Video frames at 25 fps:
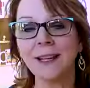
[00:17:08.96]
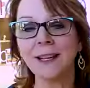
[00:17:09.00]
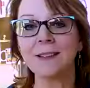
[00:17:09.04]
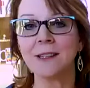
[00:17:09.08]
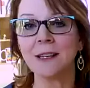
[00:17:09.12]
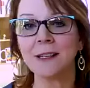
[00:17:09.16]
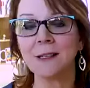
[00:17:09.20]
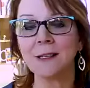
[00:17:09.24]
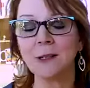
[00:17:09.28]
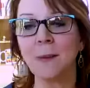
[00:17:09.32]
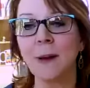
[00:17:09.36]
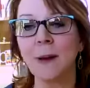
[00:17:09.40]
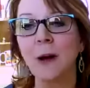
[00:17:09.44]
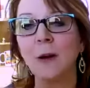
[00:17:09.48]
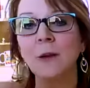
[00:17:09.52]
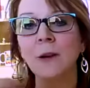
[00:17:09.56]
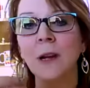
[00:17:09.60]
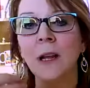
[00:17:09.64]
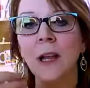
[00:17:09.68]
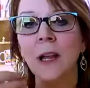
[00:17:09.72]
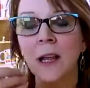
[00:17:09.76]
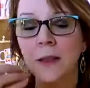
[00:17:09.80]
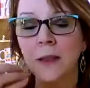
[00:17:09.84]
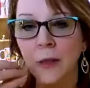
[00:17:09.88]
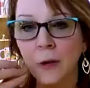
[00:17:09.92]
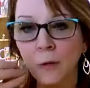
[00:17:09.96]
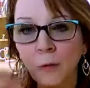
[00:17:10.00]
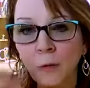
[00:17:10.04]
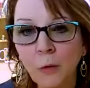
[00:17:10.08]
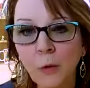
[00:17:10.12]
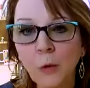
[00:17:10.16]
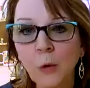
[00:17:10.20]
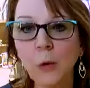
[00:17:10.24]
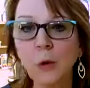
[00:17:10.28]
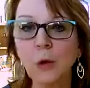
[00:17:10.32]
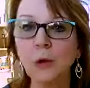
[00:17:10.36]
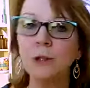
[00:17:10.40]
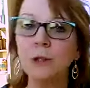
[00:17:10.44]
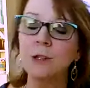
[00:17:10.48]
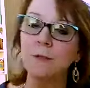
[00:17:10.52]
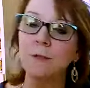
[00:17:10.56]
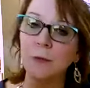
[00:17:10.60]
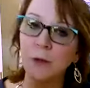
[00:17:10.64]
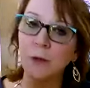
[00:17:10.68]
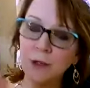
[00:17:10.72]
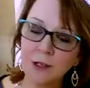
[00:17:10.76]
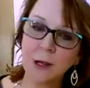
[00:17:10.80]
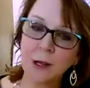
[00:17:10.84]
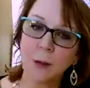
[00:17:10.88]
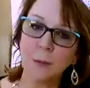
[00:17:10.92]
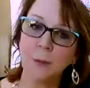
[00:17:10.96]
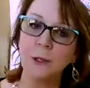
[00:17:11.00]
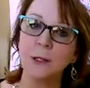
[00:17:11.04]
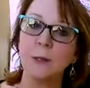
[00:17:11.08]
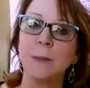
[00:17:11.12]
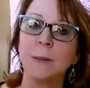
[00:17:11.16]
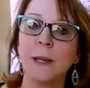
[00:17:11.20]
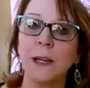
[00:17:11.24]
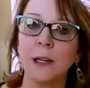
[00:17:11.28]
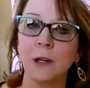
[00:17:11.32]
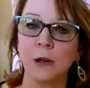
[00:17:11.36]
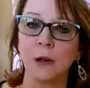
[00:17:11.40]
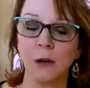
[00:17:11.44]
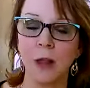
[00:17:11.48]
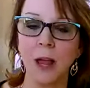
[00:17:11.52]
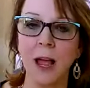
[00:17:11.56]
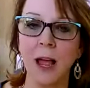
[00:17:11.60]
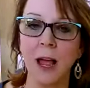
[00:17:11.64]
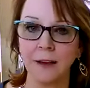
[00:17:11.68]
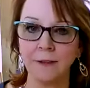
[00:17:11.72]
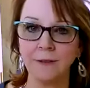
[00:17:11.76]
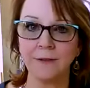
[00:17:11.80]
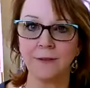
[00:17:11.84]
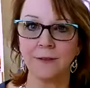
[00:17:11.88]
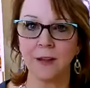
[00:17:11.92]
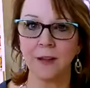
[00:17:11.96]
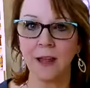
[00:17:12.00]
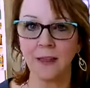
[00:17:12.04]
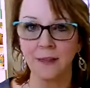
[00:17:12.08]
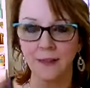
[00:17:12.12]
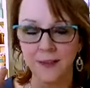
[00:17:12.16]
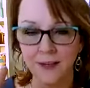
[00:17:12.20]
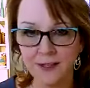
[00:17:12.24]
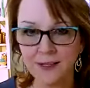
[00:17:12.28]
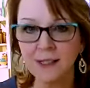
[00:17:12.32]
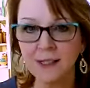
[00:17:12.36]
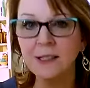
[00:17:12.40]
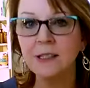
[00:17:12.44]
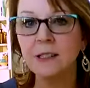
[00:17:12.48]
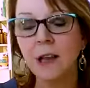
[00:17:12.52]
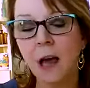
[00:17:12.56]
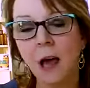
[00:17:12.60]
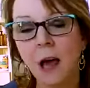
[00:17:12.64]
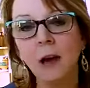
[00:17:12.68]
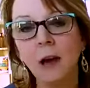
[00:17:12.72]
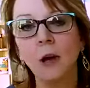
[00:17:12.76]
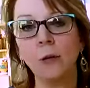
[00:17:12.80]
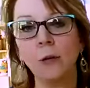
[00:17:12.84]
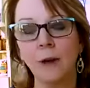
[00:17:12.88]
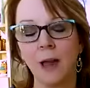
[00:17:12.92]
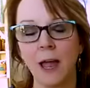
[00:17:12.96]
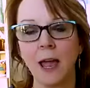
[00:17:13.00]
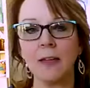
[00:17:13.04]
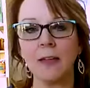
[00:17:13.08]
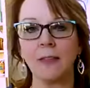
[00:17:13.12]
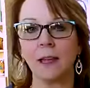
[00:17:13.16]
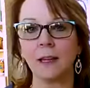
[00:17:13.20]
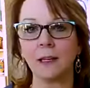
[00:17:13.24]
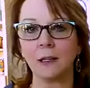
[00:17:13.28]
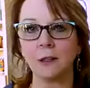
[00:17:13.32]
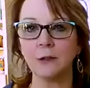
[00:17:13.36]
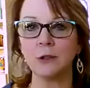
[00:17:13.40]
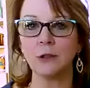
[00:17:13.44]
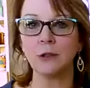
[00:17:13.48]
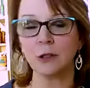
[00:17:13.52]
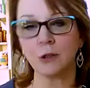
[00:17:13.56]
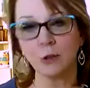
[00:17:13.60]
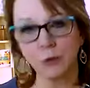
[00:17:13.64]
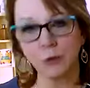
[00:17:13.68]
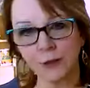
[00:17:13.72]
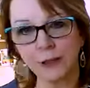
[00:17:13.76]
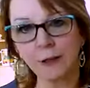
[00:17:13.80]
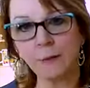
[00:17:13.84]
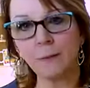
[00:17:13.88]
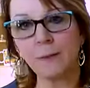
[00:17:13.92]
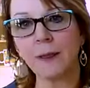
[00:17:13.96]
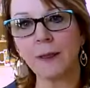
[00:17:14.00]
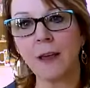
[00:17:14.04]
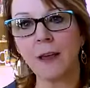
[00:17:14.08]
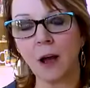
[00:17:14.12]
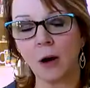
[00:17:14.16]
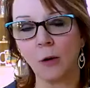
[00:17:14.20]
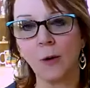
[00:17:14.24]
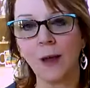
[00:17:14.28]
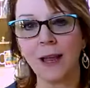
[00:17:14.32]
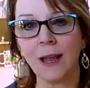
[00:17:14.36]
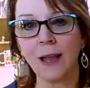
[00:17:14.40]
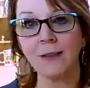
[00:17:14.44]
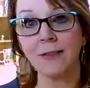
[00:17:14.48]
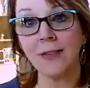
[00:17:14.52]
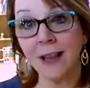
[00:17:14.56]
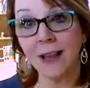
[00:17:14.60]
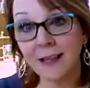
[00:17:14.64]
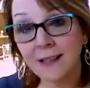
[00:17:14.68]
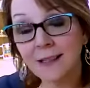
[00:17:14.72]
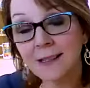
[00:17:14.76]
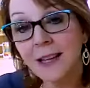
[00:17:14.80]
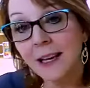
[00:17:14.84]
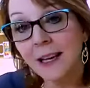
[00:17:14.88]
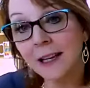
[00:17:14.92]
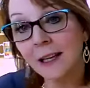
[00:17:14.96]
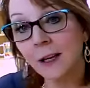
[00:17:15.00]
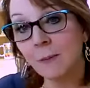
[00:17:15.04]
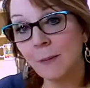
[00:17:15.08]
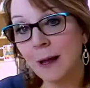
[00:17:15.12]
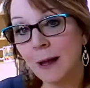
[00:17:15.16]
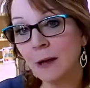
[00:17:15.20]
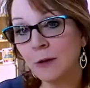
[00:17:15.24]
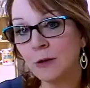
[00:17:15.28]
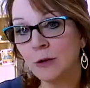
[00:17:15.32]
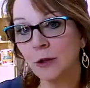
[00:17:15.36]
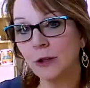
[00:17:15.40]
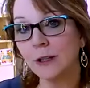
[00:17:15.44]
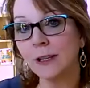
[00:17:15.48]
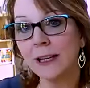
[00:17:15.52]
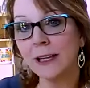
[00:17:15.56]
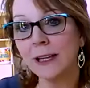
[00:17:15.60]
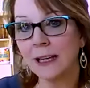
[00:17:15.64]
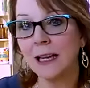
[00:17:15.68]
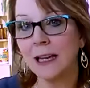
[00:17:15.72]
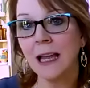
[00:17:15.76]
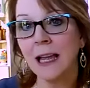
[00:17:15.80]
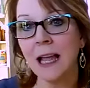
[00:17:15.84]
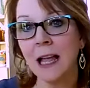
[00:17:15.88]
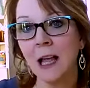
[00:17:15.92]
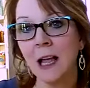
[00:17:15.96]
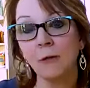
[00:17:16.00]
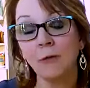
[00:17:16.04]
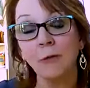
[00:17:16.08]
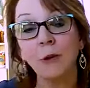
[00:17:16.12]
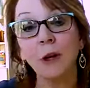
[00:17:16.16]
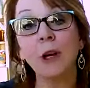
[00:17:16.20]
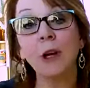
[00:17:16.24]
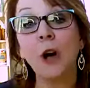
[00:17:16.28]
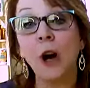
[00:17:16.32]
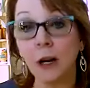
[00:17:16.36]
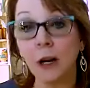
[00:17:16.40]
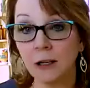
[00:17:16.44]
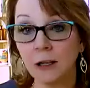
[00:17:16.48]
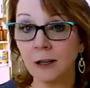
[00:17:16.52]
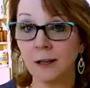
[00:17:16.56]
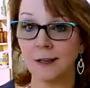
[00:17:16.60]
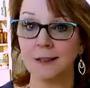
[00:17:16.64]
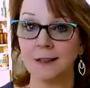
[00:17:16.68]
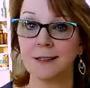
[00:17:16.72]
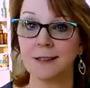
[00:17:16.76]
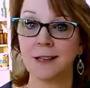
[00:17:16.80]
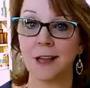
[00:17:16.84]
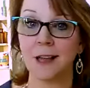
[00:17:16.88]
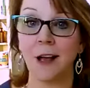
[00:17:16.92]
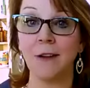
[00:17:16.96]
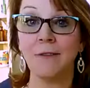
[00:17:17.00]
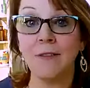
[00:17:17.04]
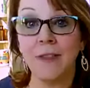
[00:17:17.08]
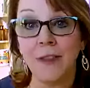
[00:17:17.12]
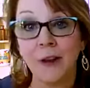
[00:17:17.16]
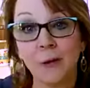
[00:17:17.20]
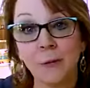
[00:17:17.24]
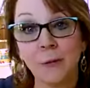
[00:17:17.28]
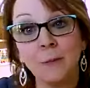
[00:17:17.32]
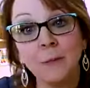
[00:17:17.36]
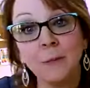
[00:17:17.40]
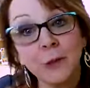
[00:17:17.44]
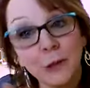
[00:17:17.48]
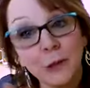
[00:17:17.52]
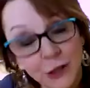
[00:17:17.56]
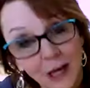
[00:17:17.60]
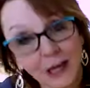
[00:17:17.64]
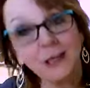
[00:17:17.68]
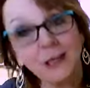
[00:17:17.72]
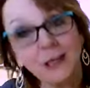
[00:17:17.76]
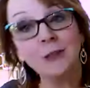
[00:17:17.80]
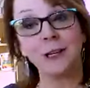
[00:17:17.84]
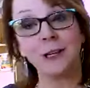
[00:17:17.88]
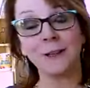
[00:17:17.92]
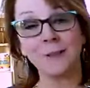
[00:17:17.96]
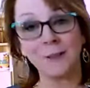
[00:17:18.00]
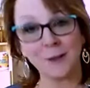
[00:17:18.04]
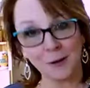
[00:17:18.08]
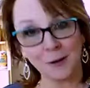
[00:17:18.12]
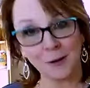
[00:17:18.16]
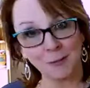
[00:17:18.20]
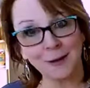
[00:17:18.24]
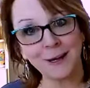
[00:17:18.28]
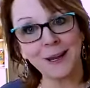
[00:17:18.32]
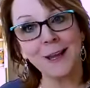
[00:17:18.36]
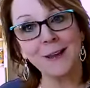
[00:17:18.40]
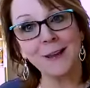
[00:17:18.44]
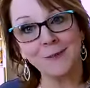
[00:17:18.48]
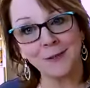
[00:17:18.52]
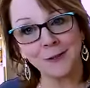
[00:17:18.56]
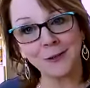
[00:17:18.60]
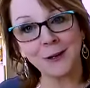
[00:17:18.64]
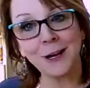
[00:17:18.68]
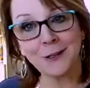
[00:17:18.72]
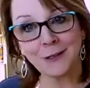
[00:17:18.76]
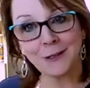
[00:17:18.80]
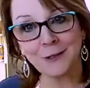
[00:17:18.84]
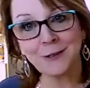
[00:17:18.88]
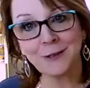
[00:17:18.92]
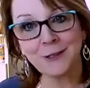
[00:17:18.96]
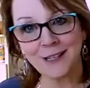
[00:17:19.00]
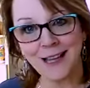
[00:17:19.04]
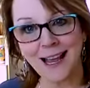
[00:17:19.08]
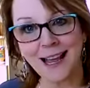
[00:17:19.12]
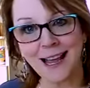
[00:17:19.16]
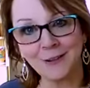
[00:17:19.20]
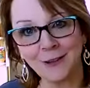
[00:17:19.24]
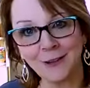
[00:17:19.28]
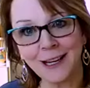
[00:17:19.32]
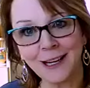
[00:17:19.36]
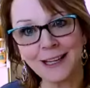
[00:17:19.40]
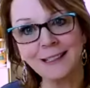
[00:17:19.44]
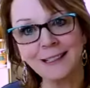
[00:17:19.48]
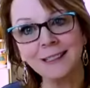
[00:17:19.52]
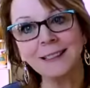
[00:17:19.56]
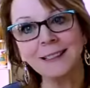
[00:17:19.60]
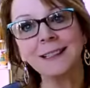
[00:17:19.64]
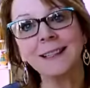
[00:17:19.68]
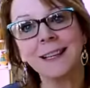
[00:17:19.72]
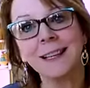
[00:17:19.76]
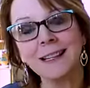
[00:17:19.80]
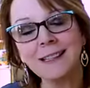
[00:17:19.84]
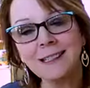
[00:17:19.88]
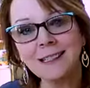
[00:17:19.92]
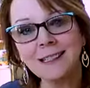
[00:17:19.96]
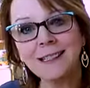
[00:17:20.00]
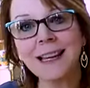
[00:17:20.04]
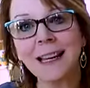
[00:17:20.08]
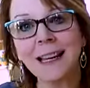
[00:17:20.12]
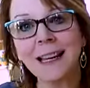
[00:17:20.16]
it's it's about the rules for someone to be in your life. This is not okay that you just treated me that way. That's setting a boundary, regardless of their changing their behavior, as you said, right? It's well,